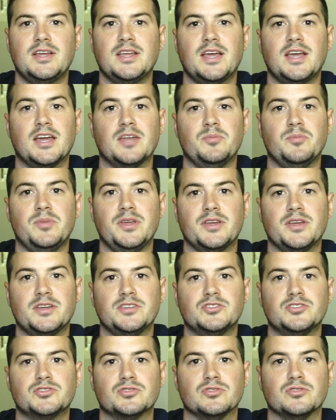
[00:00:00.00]
kind of be in
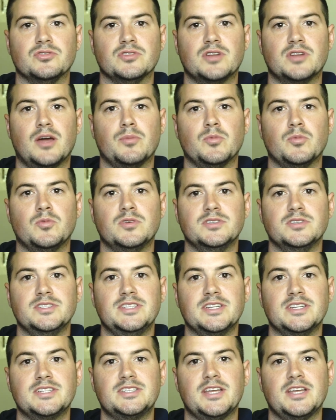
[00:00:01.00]
control and I'm the one
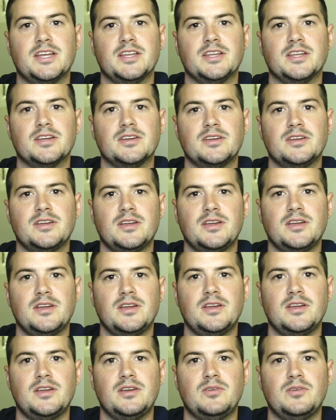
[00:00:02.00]
dictating
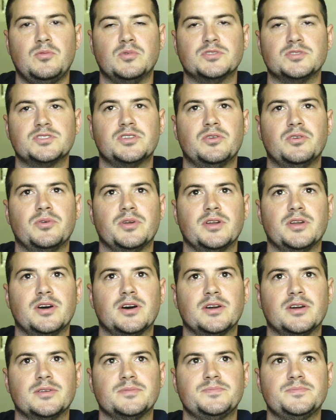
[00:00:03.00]
what's going
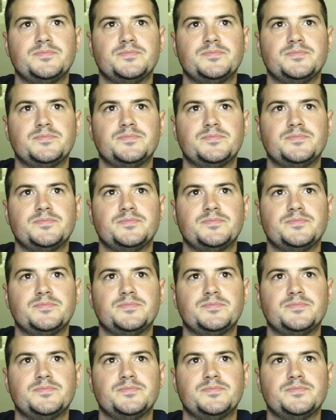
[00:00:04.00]
on.